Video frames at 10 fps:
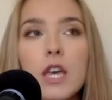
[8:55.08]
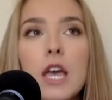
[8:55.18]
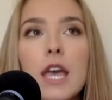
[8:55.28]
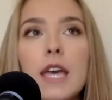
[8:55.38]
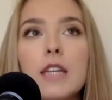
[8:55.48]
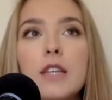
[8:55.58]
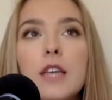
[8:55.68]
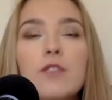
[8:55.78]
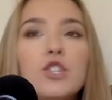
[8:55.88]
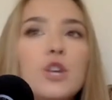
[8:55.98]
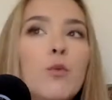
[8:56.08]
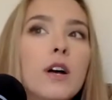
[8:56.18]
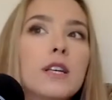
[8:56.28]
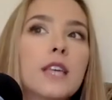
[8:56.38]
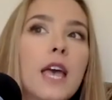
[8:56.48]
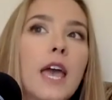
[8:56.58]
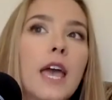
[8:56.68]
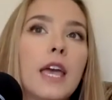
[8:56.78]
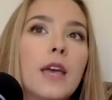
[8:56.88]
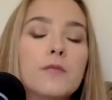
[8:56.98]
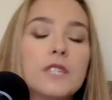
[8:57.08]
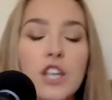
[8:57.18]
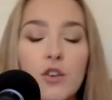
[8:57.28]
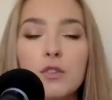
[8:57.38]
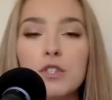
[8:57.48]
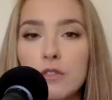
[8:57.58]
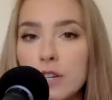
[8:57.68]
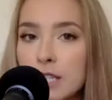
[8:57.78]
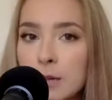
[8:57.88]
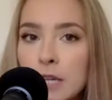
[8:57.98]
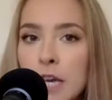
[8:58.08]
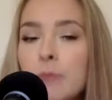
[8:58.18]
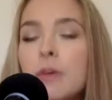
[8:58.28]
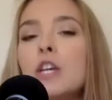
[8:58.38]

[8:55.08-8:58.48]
And if she was a self-preserving subtype,